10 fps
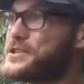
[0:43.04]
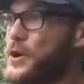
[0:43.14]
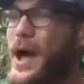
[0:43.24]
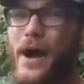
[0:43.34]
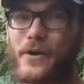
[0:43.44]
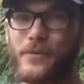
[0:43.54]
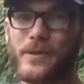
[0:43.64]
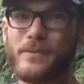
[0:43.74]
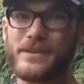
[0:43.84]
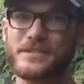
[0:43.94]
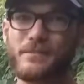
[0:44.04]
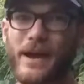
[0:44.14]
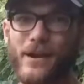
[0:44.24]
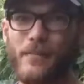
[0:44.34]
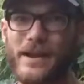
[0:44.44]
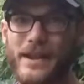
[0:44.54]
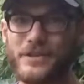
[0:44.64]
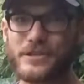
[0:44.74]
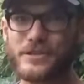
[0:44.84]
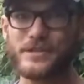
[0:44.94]
So how can we be inspired by
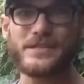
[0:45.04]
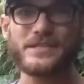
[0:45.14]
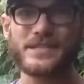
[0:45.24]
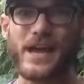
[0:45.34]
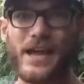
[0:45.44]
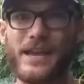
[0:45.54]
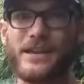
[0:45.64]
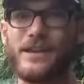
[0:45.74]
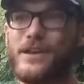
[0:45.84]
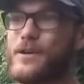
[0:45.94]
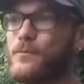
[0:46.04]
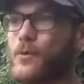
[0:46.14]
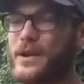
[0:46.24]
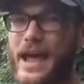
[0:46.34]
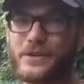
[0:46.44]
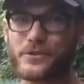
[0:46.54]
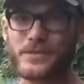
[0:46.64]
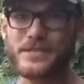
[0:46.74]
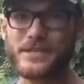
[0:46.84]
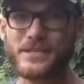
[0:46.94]
nature to design more natural
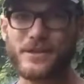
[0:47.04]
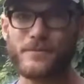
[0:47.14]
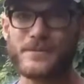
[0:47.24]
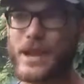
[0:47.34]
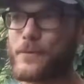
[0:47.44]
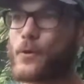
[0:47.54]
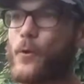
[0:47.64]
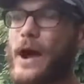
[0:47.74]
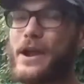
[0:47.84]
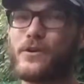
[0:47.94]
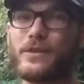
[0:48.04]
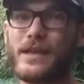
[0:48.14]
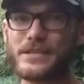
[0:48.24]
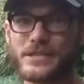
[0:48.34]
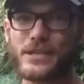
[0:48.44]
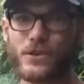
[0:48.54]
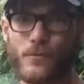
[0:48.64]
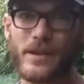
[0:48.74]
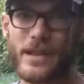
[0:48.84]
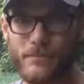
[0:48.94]
systems that require less
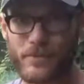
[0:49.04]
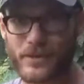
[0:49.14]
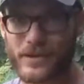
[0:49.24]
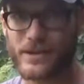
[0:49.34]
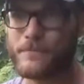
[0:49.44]
human input